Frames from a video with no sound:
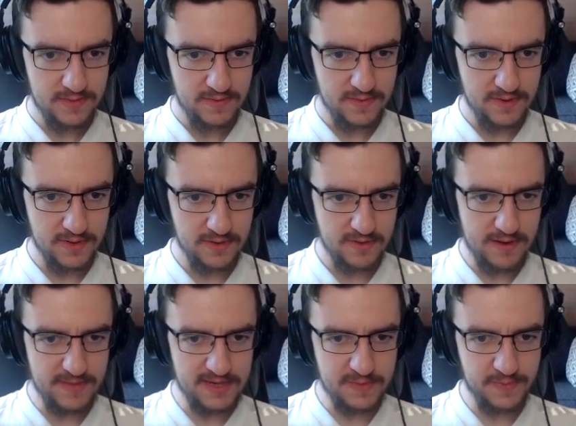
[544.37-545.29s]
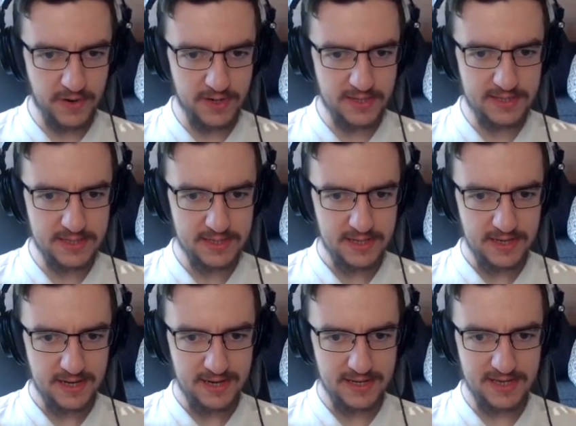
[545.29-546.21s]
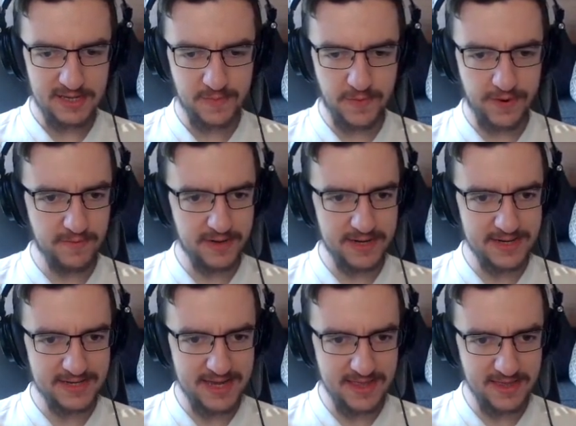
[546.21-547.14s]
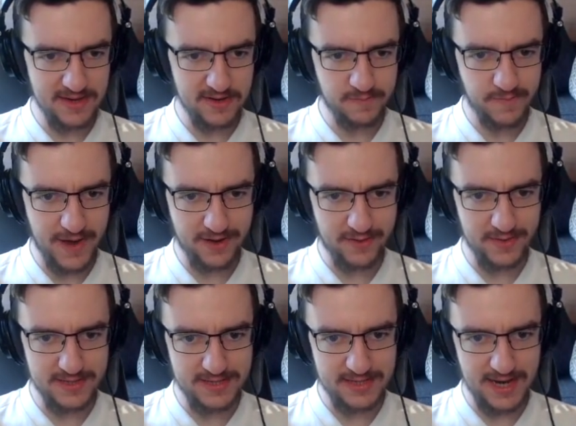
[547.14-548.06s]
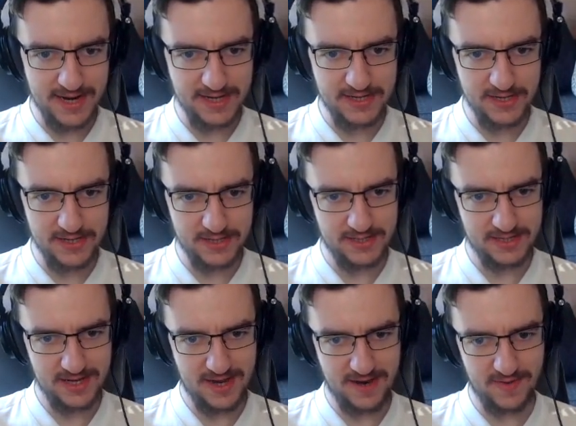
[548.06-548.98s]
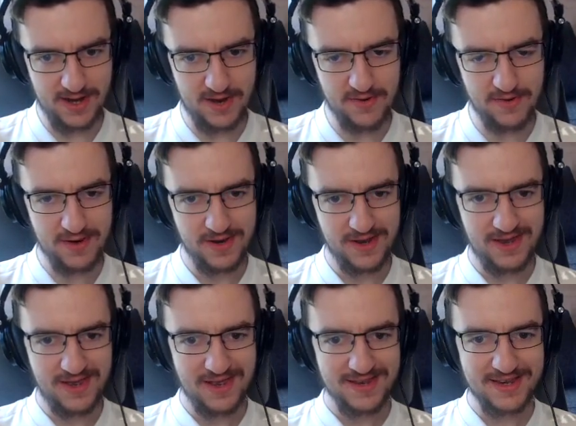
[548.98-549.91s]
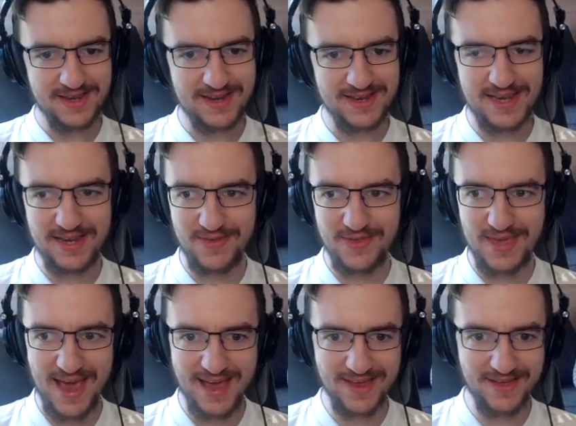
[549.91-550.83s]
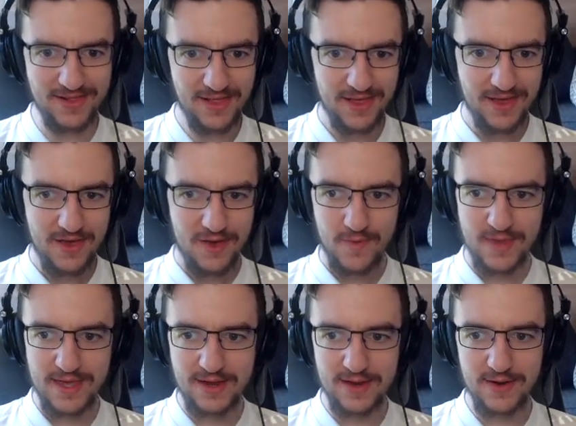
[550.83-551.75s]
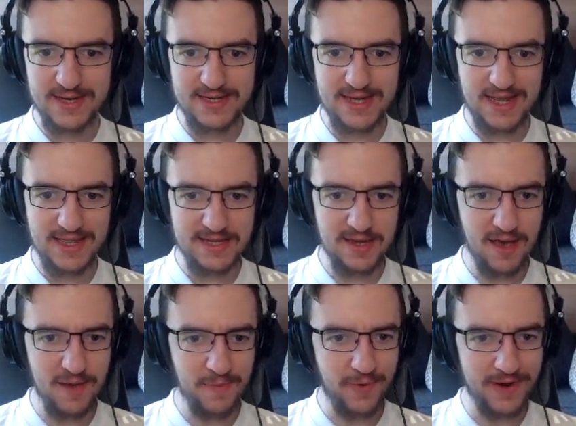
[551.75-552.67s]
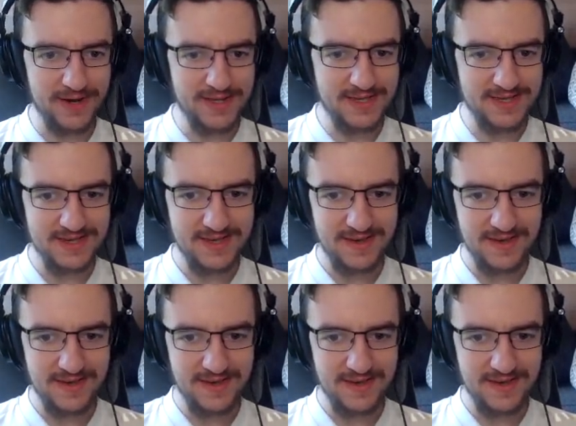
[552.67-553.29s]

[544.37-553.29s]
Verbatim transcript: We're going to grab this point, and this point we're going to send those backwards a tiny touch. There we go. To continue the angle, we're then going to extend this upwards.